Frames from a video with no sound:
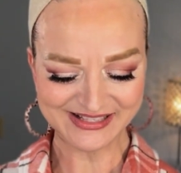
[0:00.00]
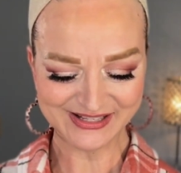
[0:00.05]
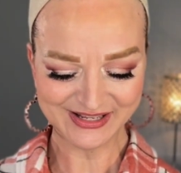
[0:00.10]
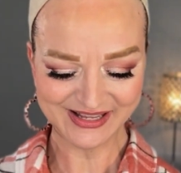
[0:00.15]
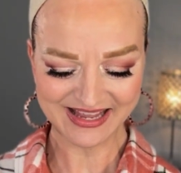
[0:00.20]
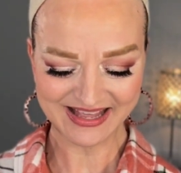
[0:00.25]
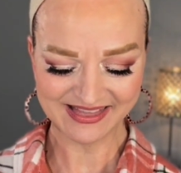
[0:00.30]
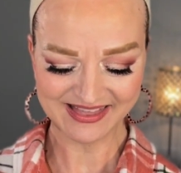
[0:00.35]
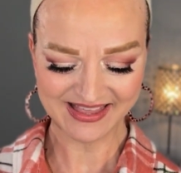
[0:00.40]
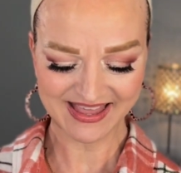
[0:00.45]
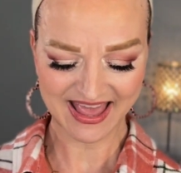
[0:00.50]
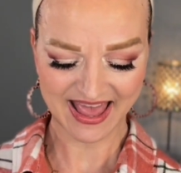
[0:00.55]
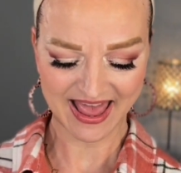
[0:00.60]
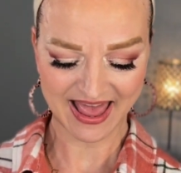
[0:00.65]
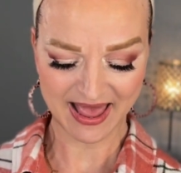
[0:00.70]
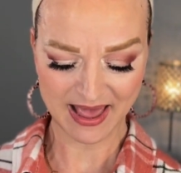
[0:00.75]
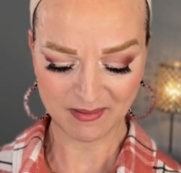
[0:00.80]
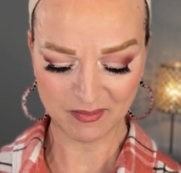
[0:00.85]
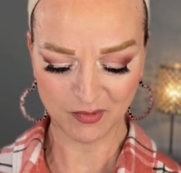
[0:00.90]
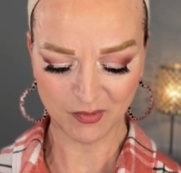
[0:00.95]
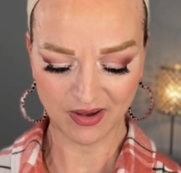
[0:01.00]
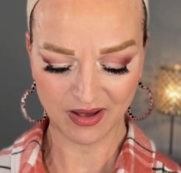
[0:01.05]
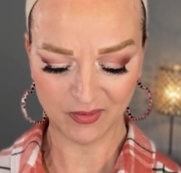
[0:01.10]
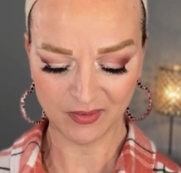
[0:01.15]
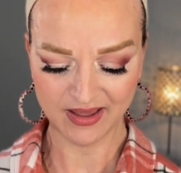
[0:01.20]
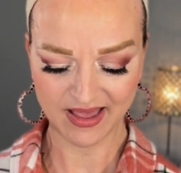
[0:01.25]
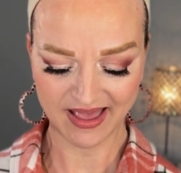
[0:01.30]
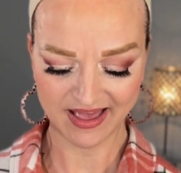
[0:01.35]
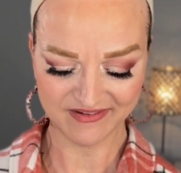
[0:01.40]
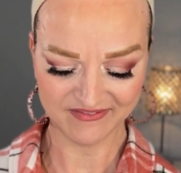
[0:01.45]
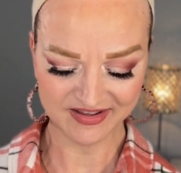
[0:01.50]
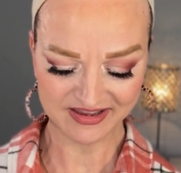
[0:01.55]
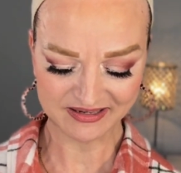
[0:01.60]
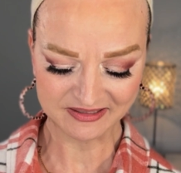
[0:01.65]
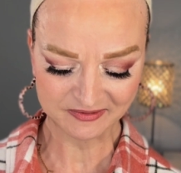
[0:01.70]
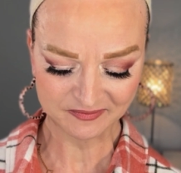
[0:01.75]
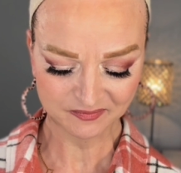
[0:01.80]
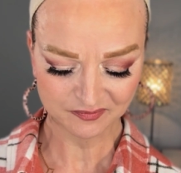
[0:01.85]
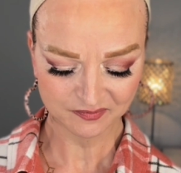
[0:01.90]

look at the cap while we have it.